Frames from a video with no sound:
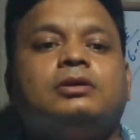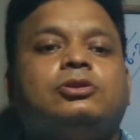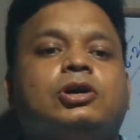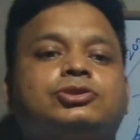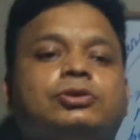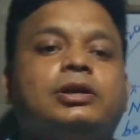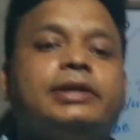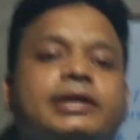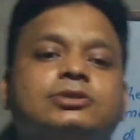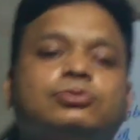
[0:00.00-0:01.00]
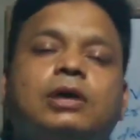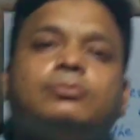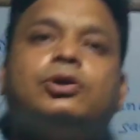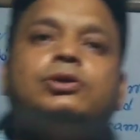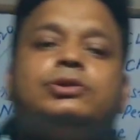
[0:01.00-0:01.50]
Now, student, next rule I am
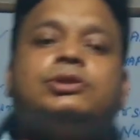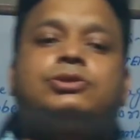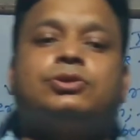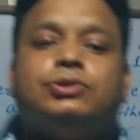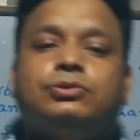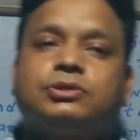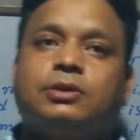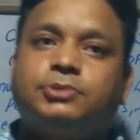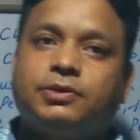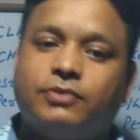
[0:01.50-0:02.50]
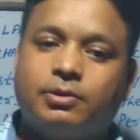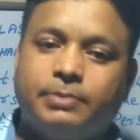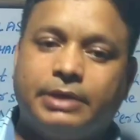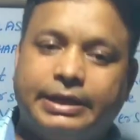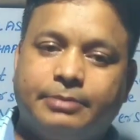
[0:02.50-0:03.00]
going to teach to you subject, verb,
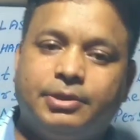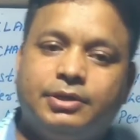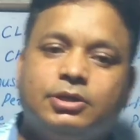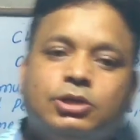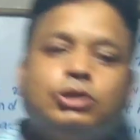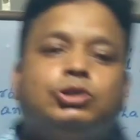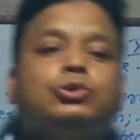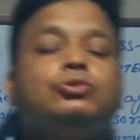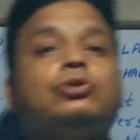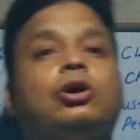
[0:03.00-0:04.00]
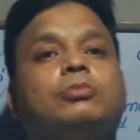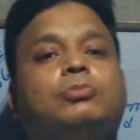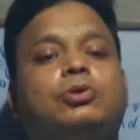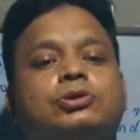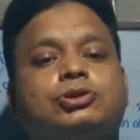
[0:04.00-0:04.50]
and agreement. Two or
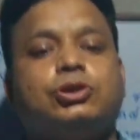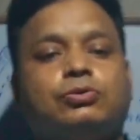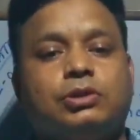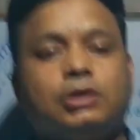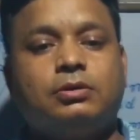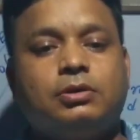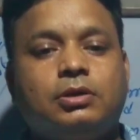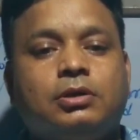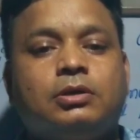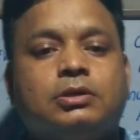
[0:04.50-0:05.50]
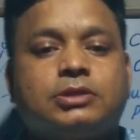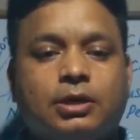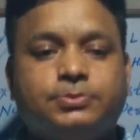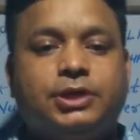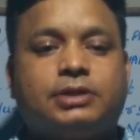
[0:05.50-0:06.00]
more singular
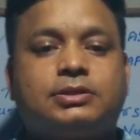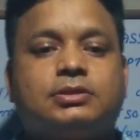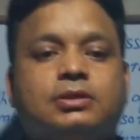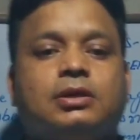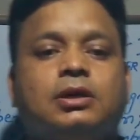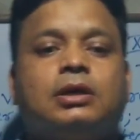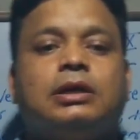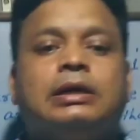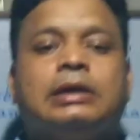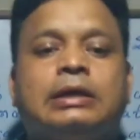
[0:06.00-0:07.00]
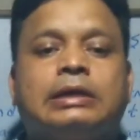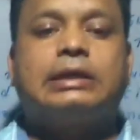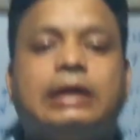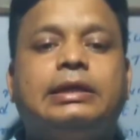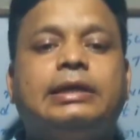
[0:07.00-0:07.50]
subjects
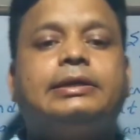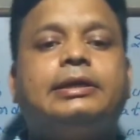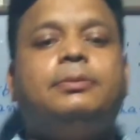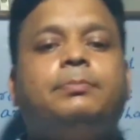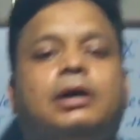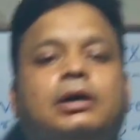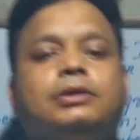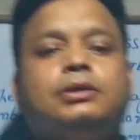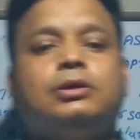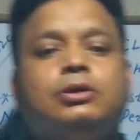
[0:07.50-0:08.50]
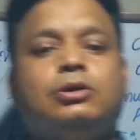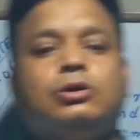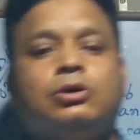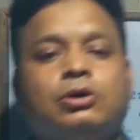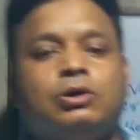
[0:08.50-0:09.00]
connected by
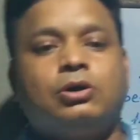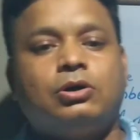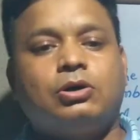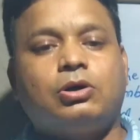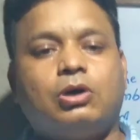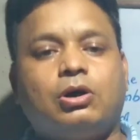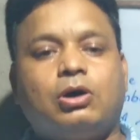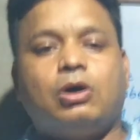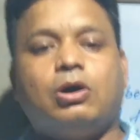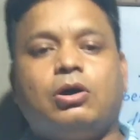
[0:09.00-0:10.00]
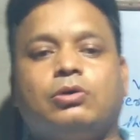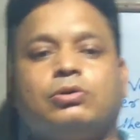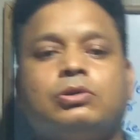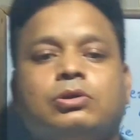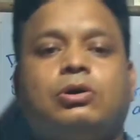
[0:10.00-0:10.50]

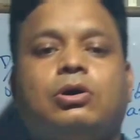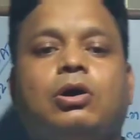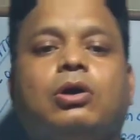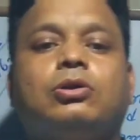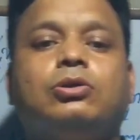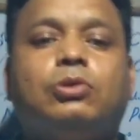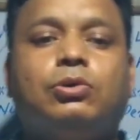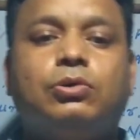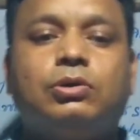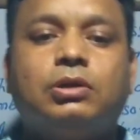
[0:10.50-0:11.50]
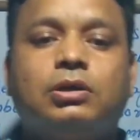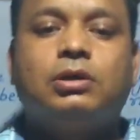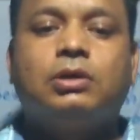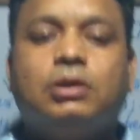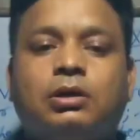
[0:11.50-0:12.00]
or nor,
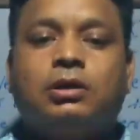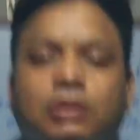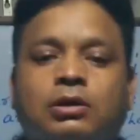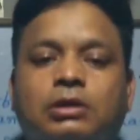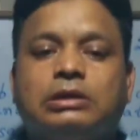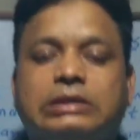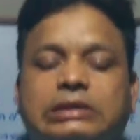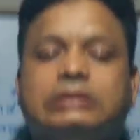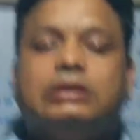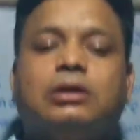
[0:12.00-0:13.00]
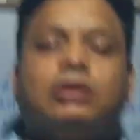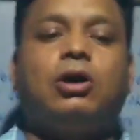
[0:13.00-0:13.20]
either